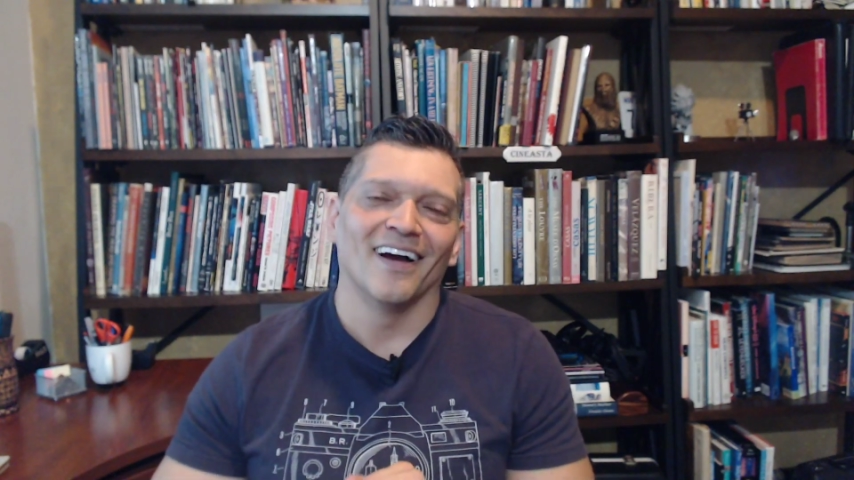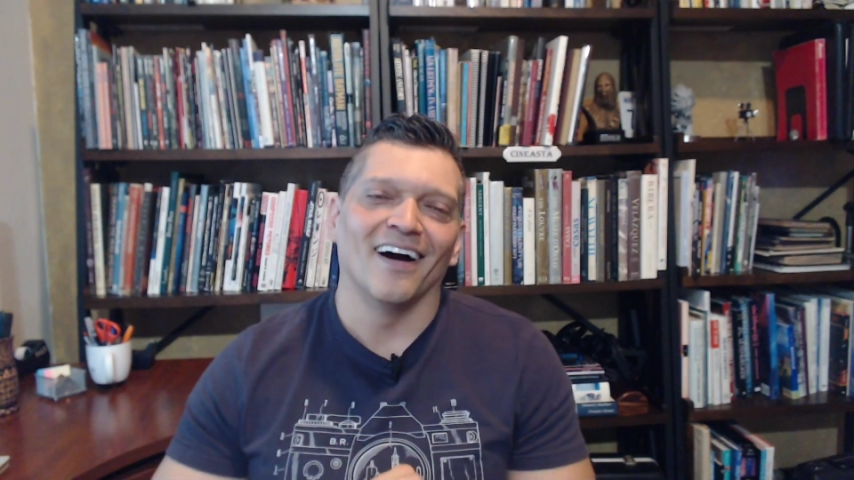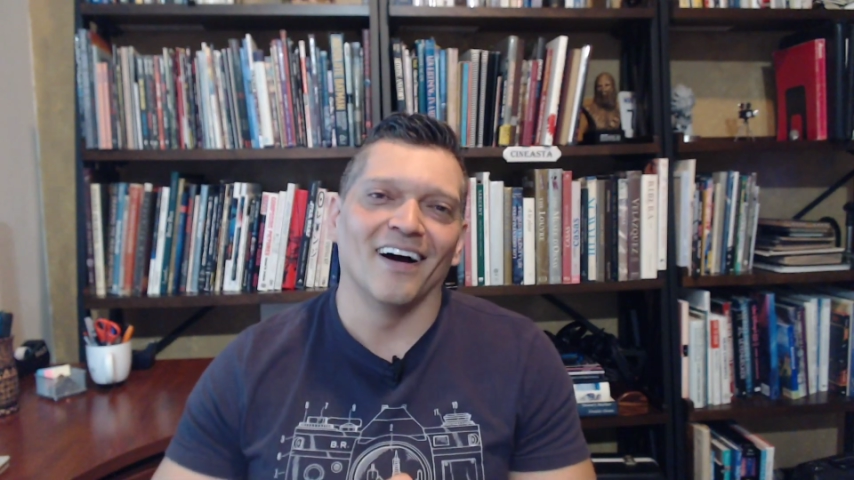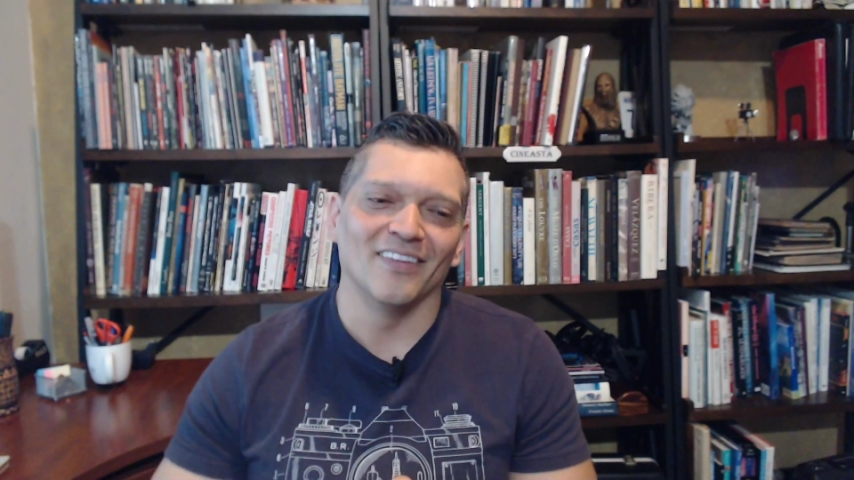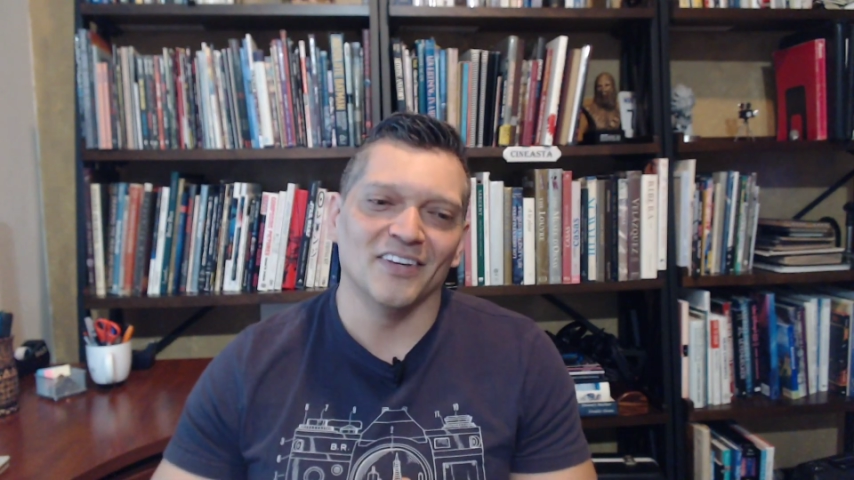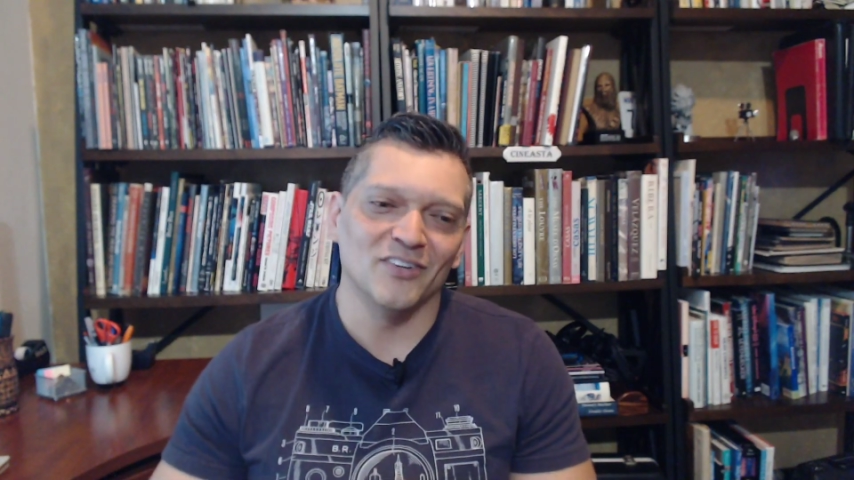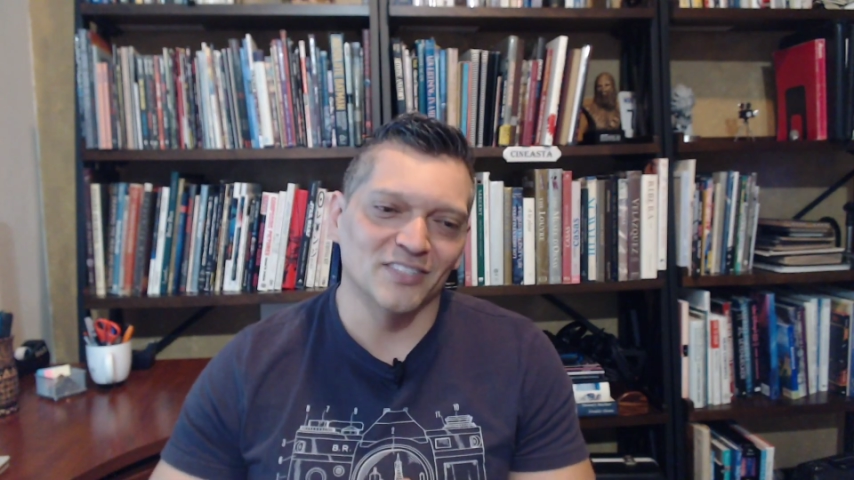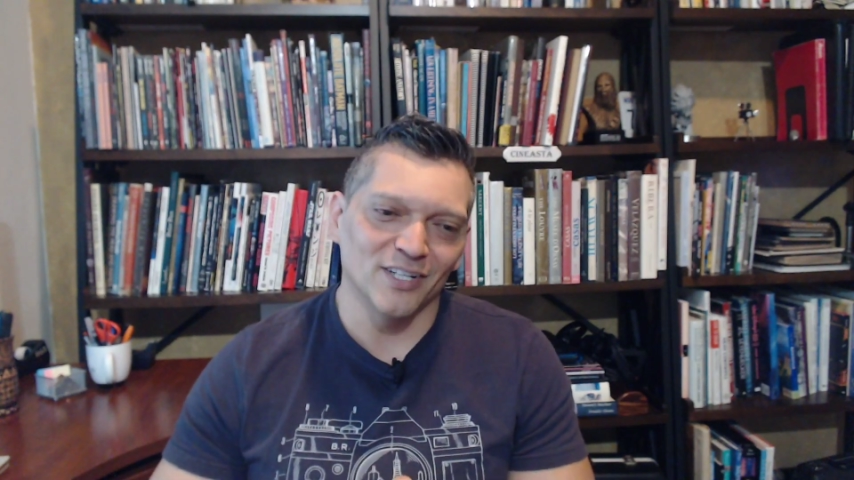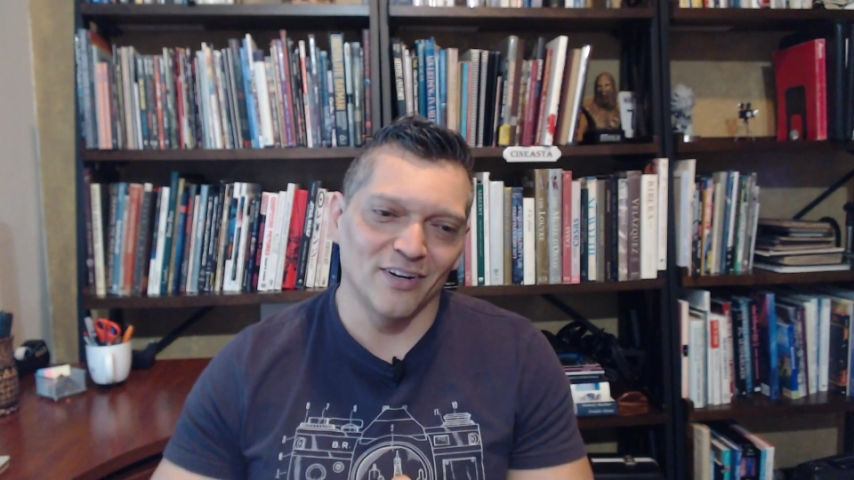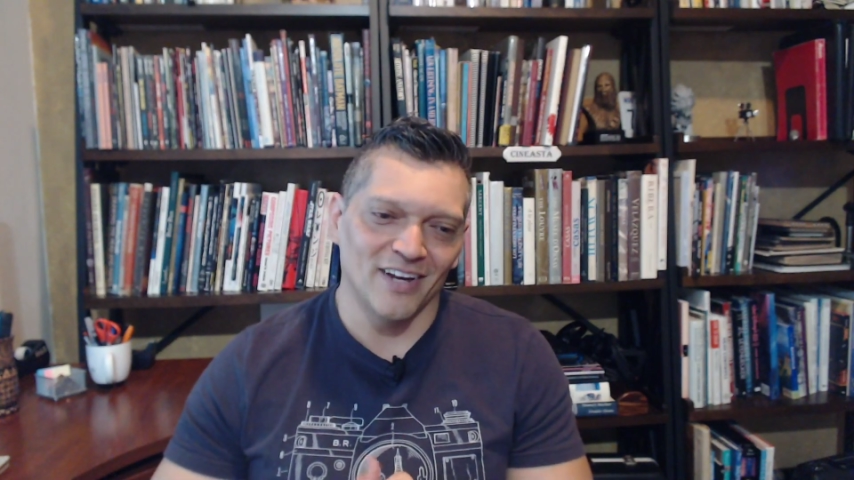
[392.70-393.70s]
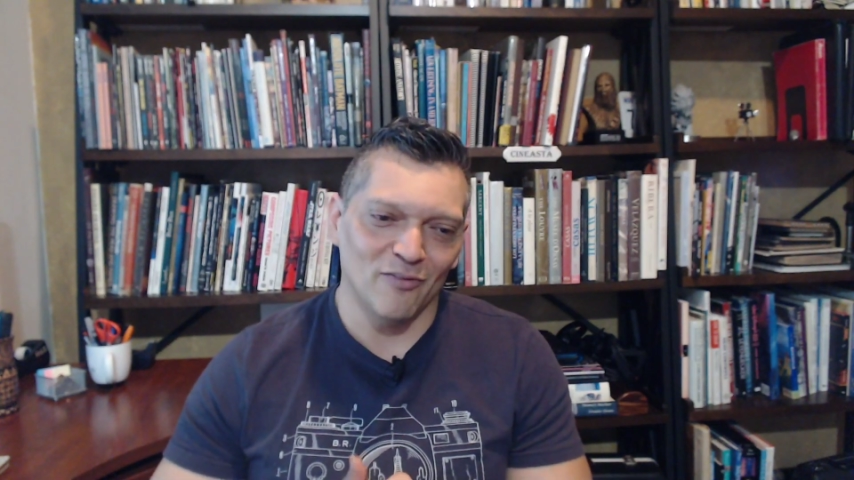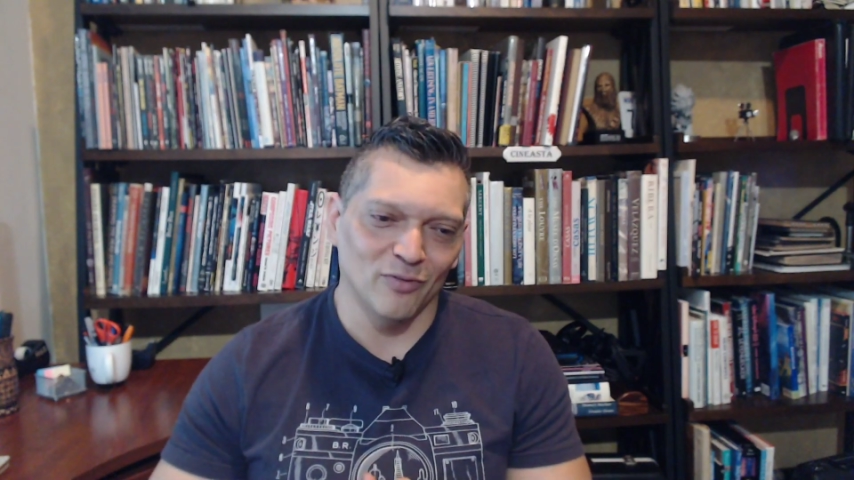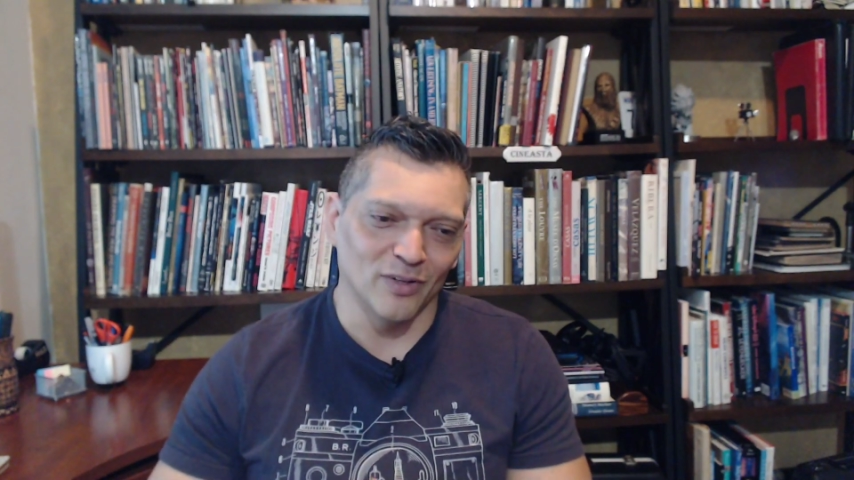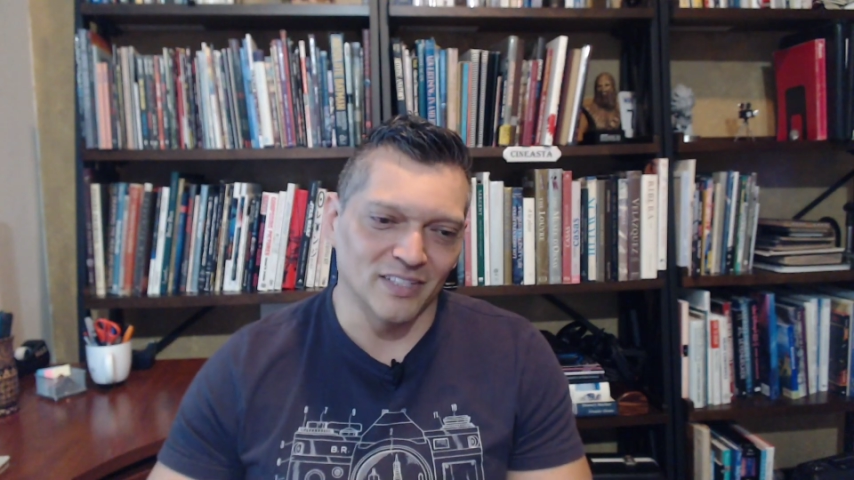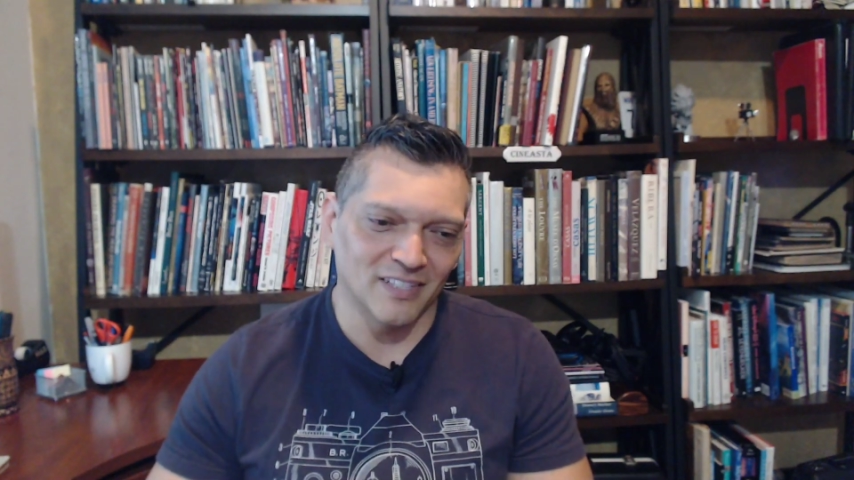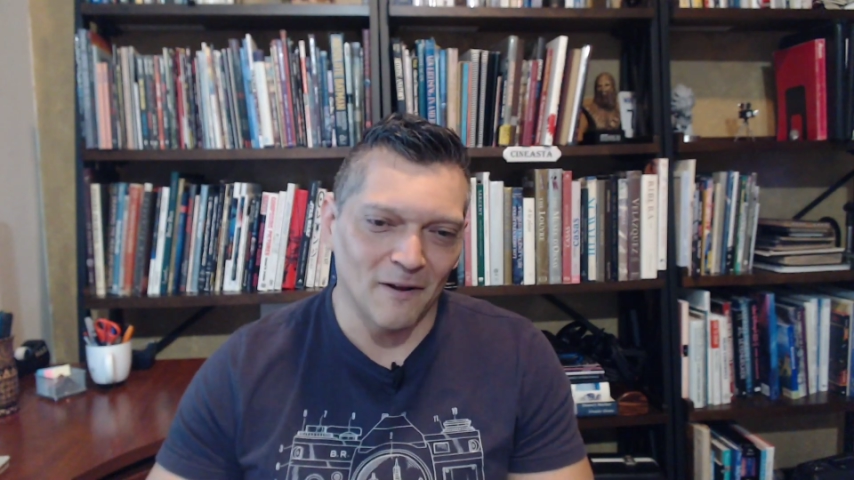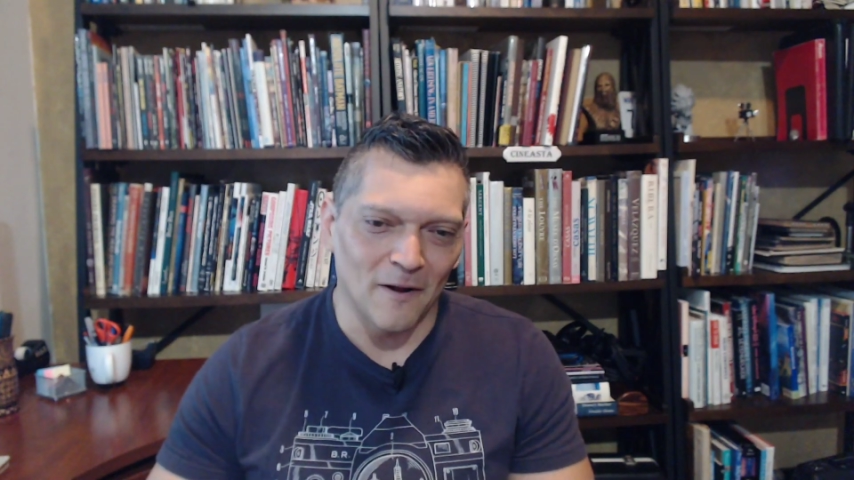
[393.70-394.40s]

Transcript: that you can see on Netflix.